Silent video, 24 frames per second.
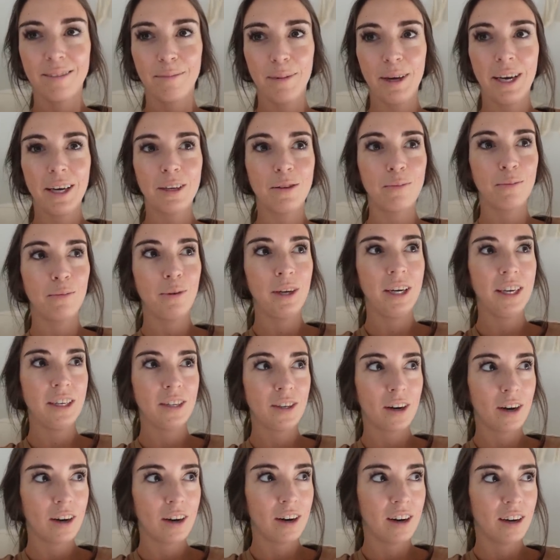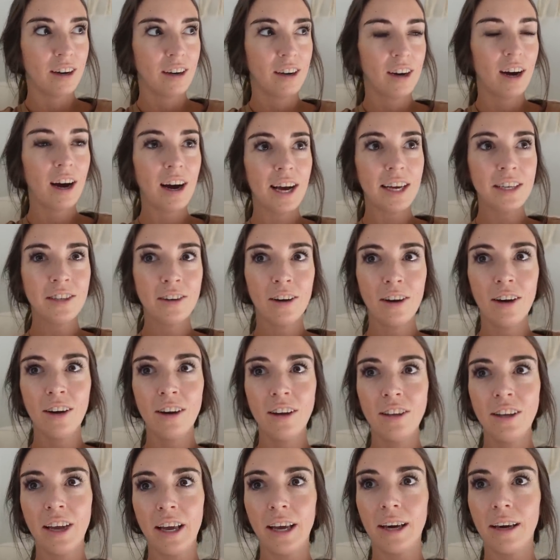because we saw, I
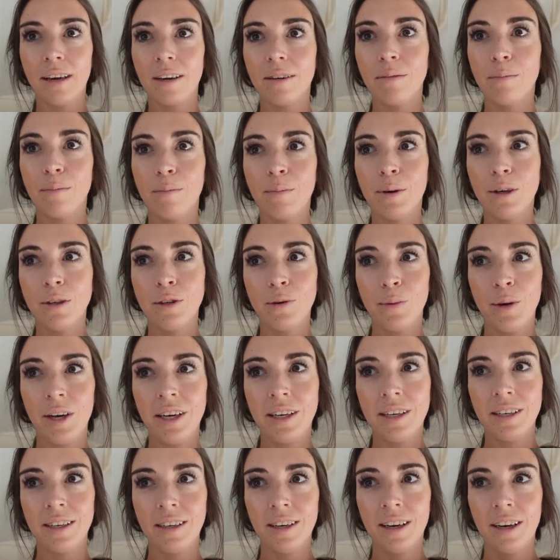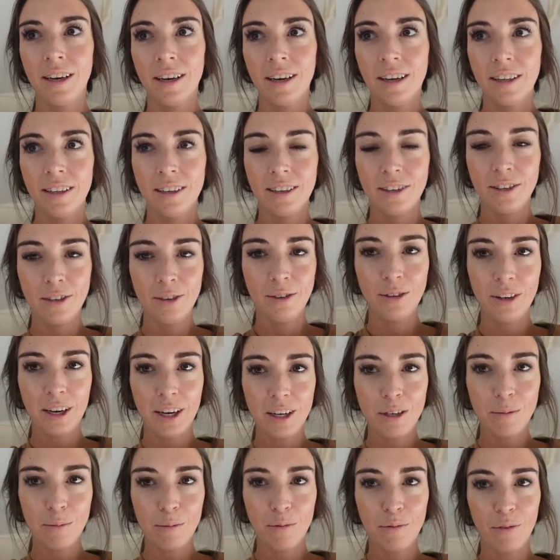saw like between the two
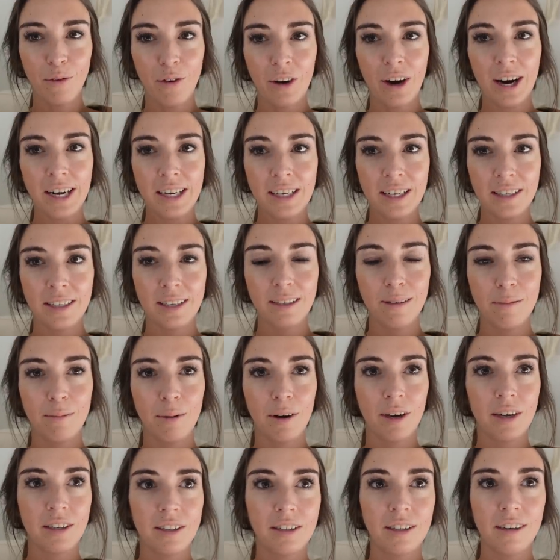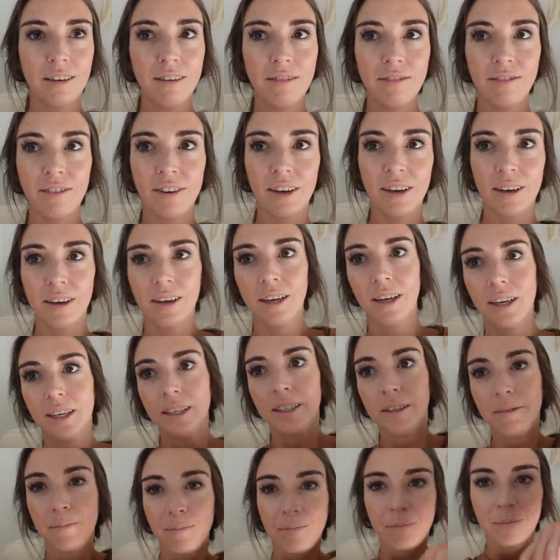days before I tested positive,
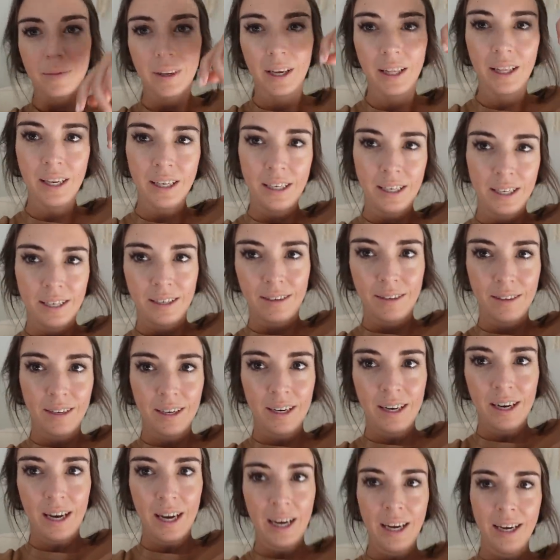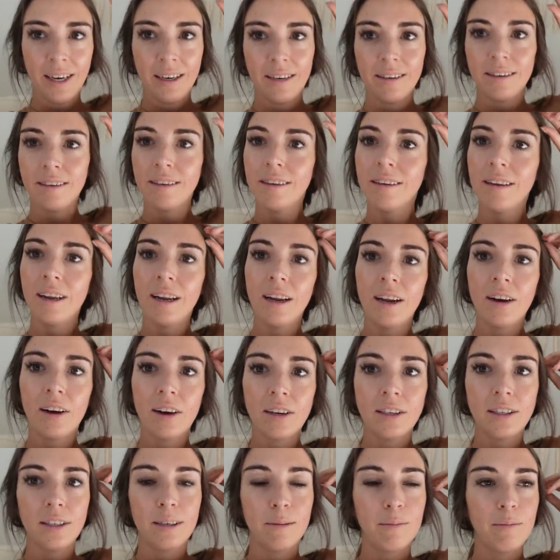like the, the night that I
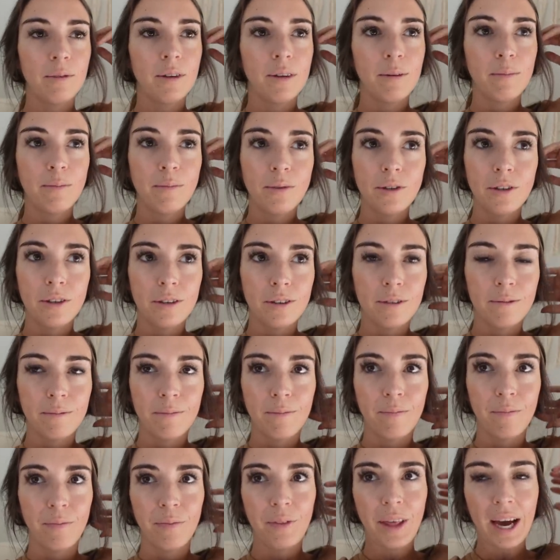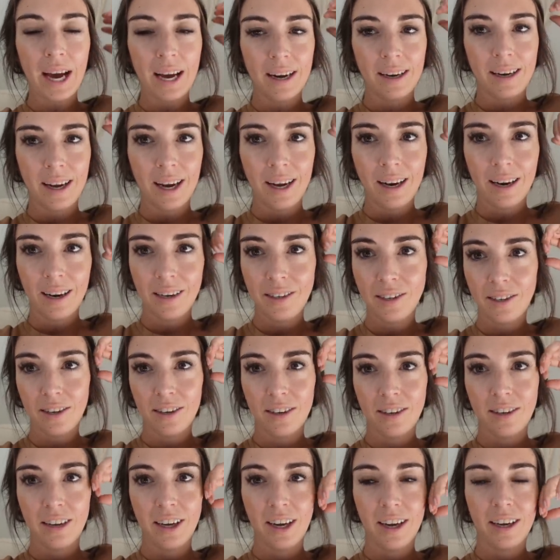got symptoms, that night I
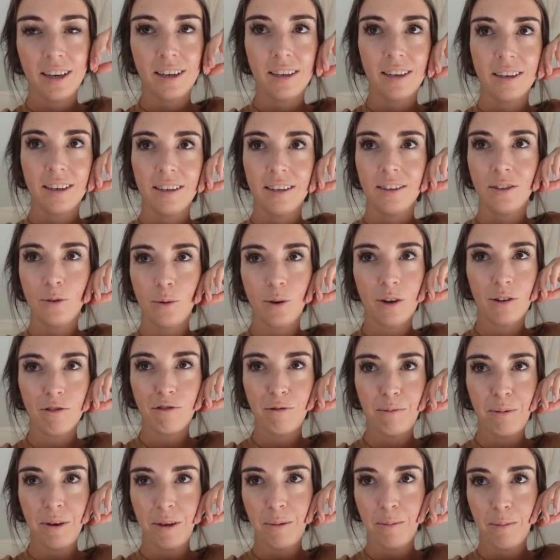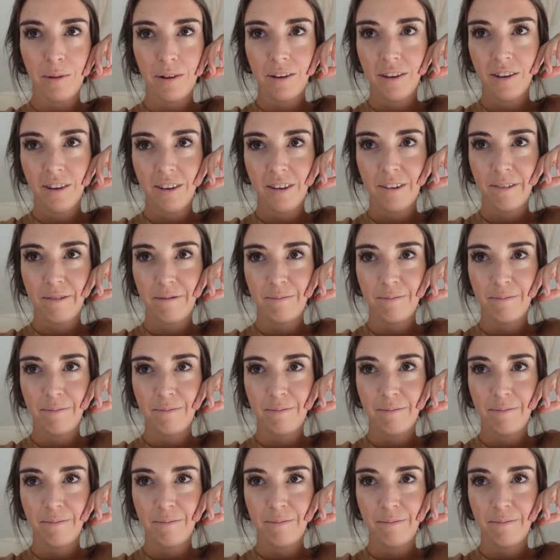saw like 12 people.